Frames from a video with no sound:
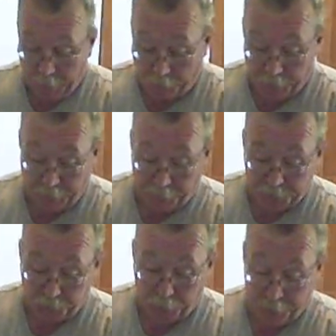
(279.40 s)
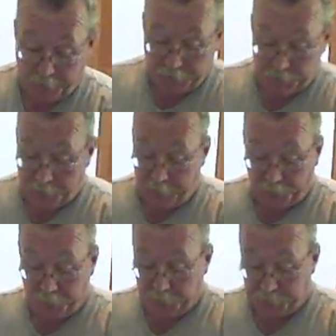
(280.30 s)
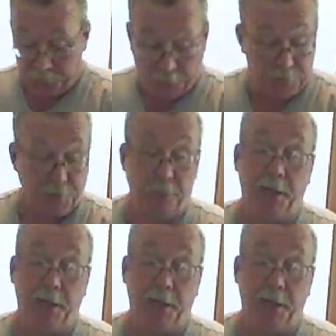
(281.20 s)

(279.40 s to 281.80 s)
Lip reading: didn't bring that much with me. And he said, after about 2 weeks,